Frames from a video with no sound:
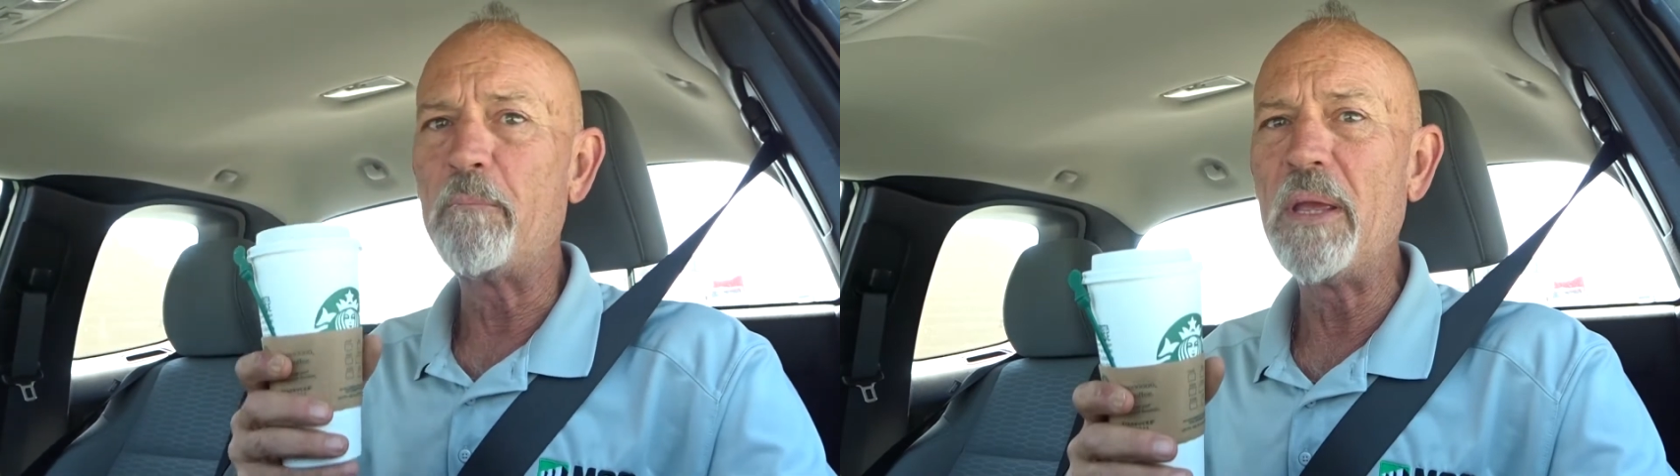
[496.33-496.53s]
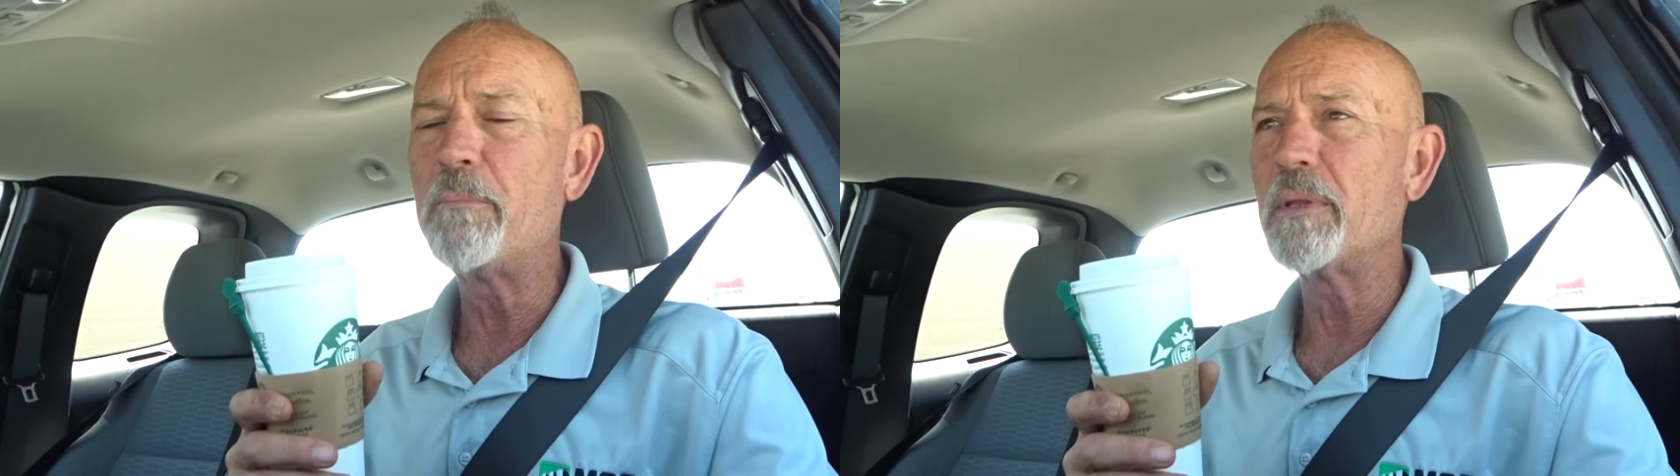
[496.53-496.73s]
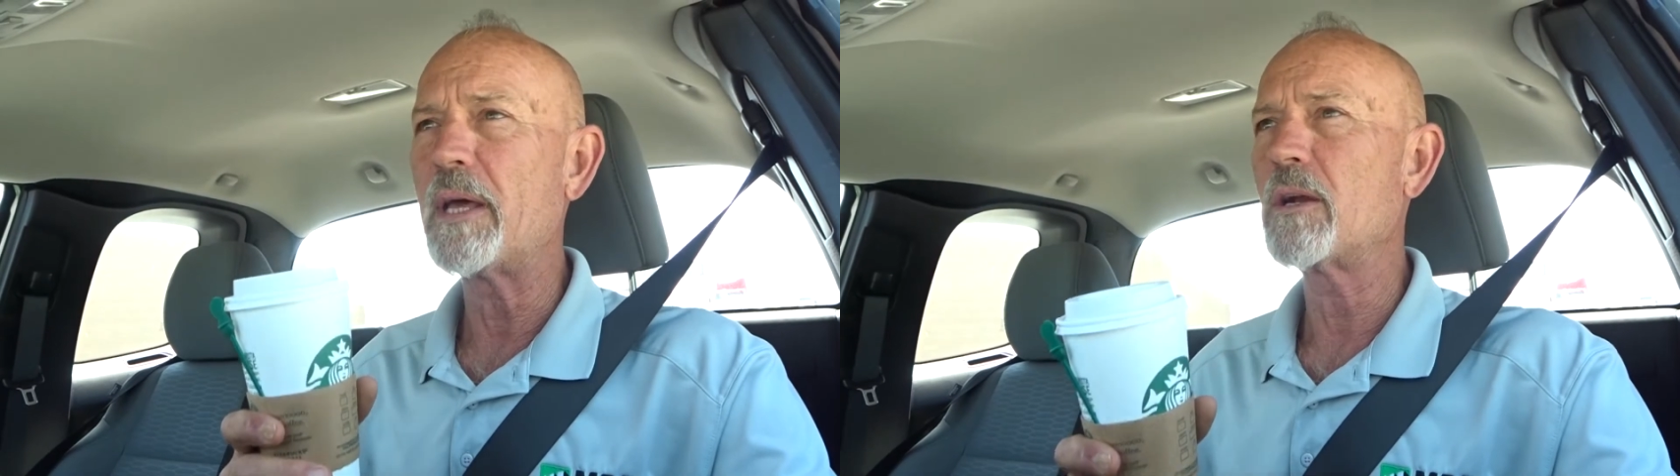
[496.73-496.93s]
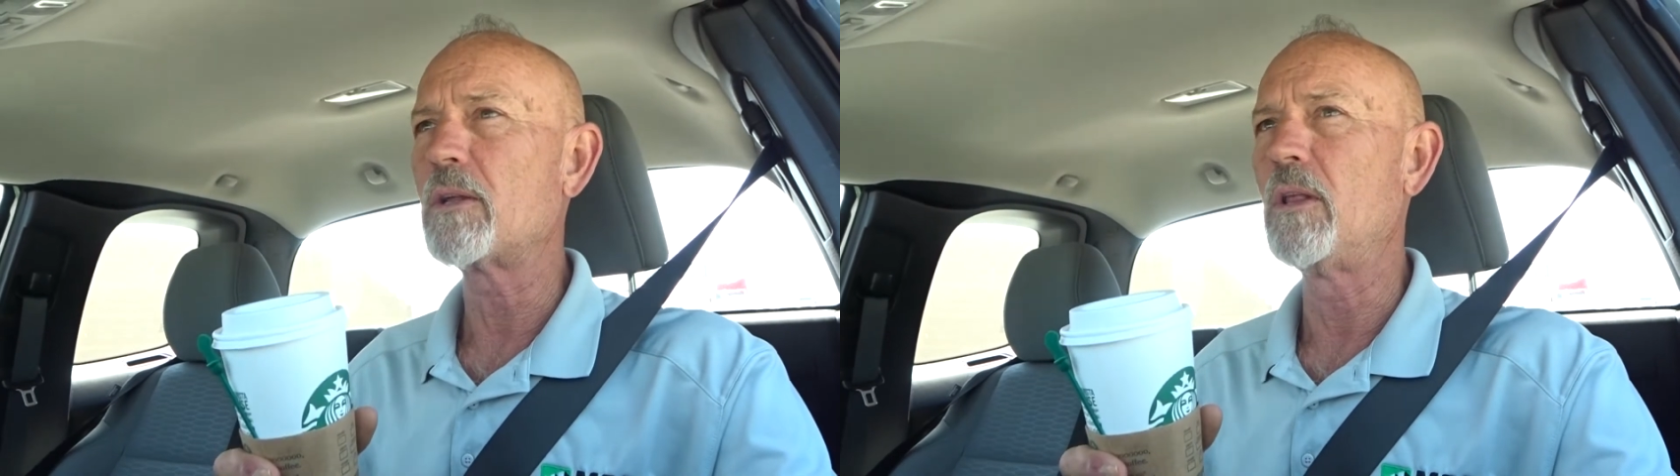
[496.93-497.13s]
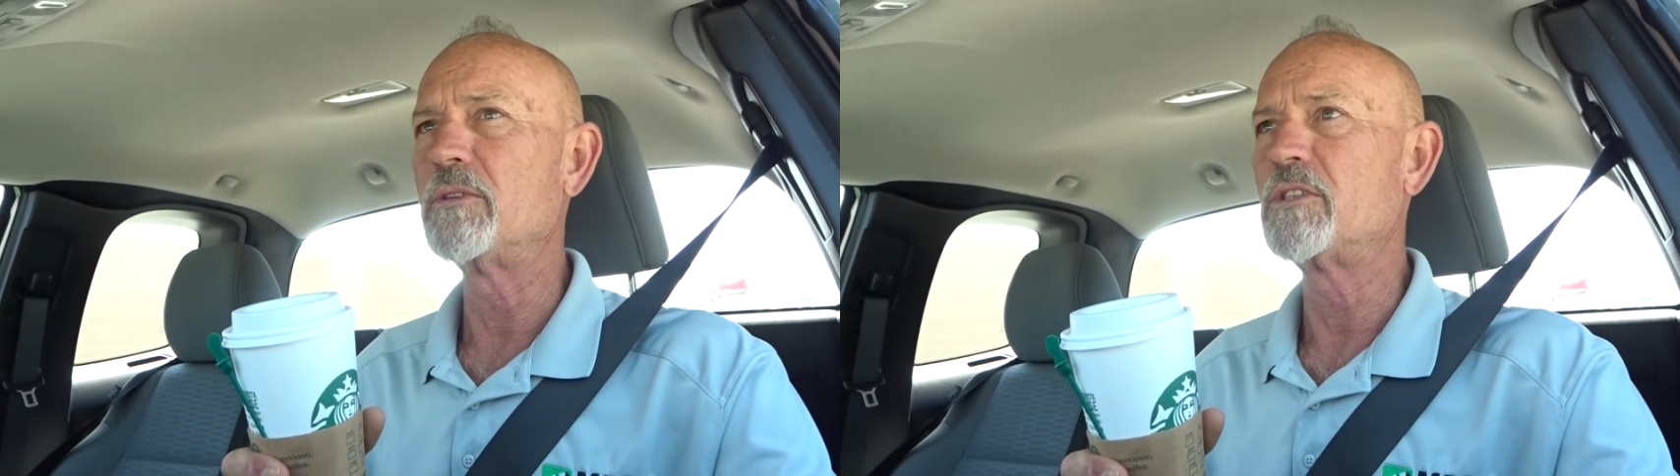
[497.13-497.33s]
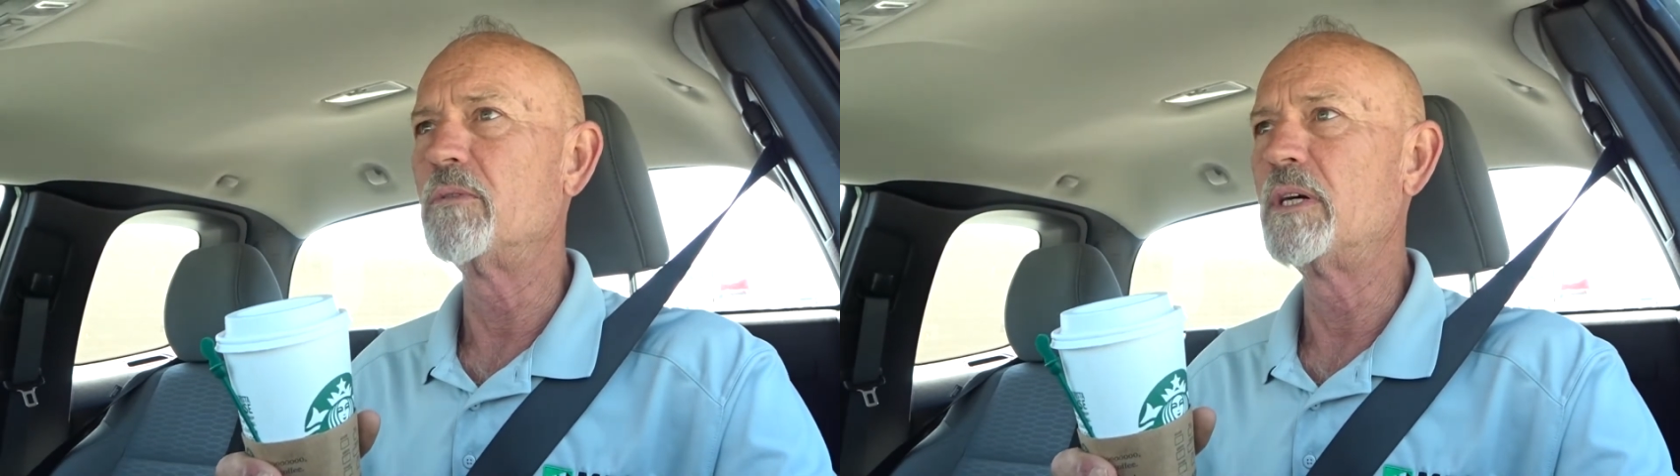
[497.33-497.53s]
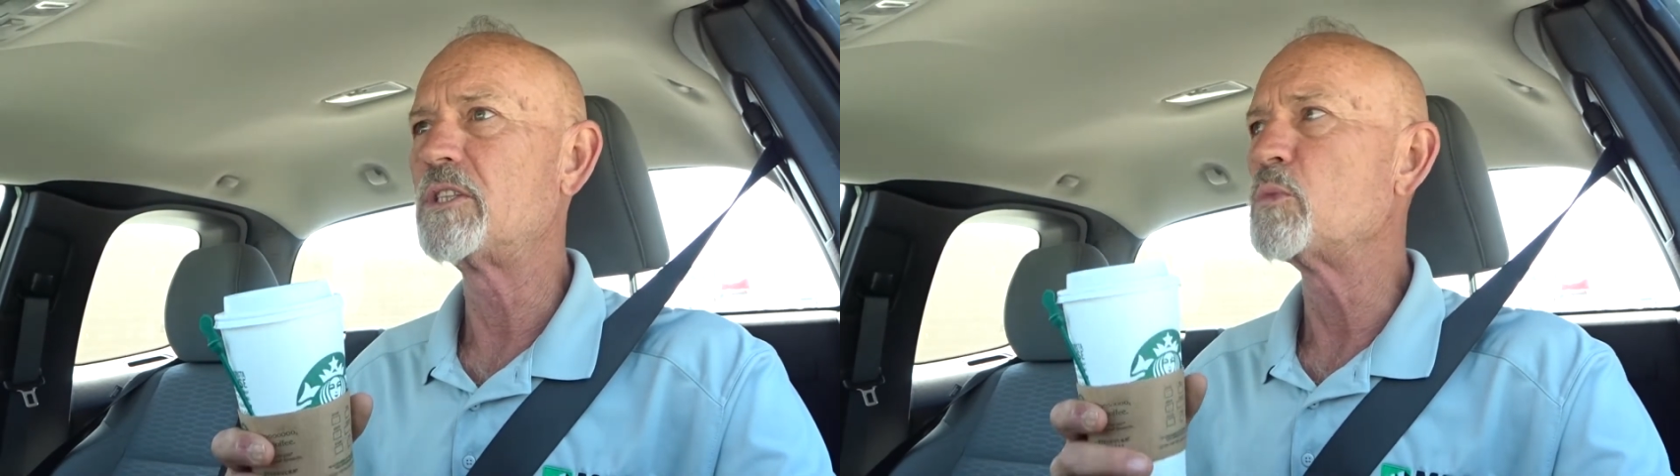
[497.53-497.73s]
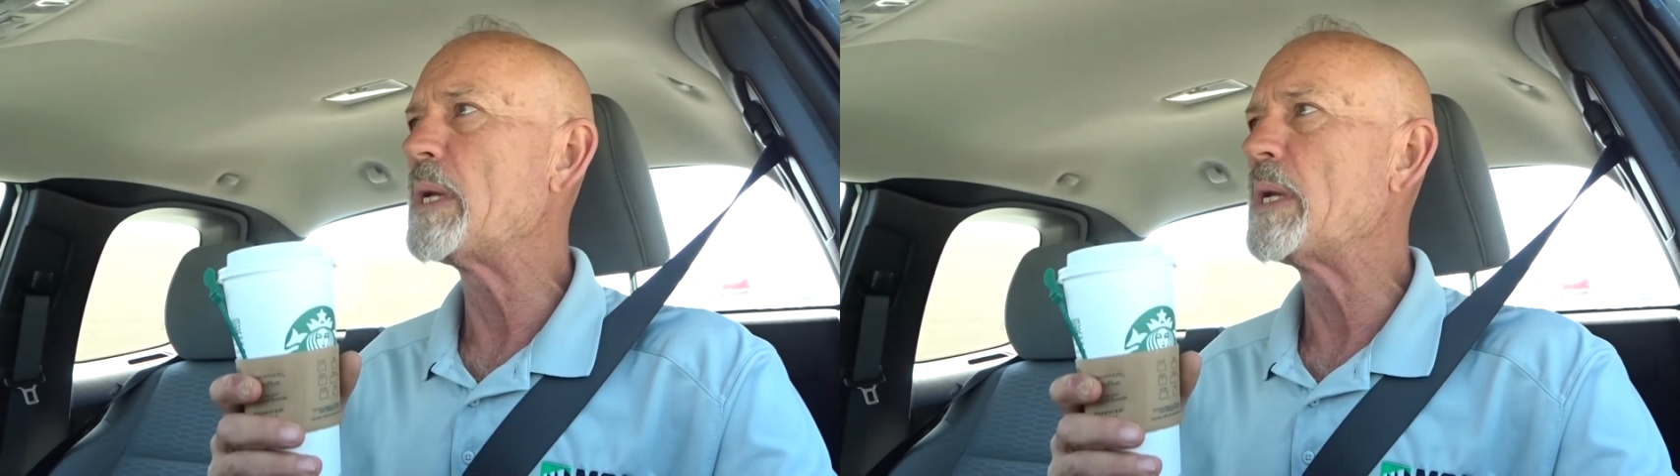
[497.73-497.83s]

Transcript: people that are close to us.